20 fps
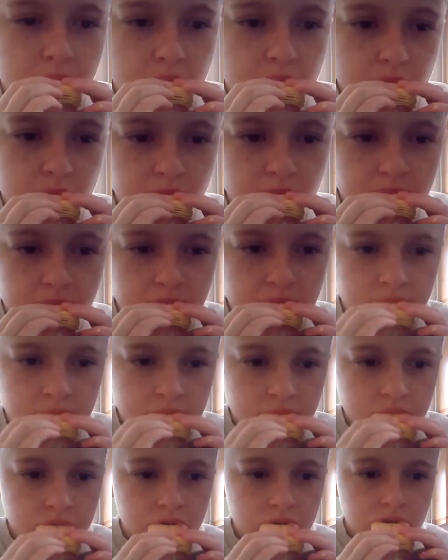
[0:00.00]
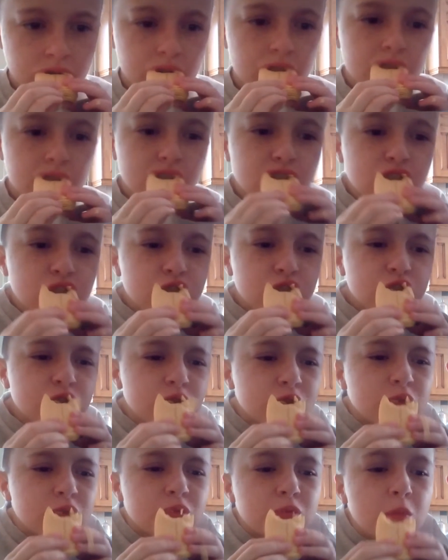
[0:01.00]
did it. He, he has
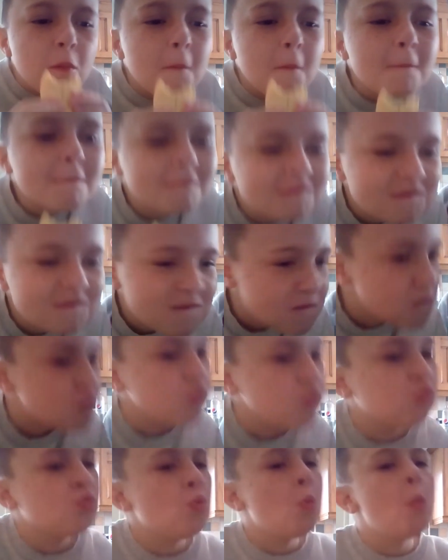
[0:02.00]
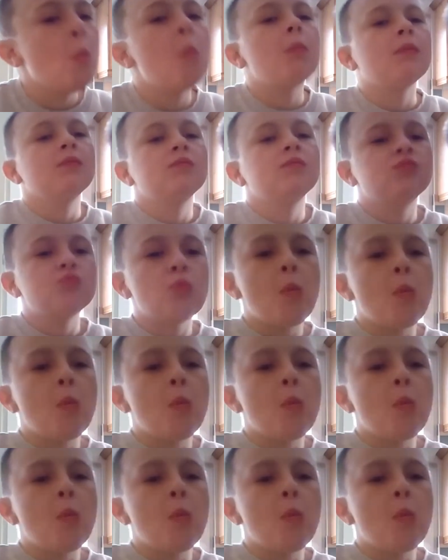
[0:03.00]
to eat them all. I already did it,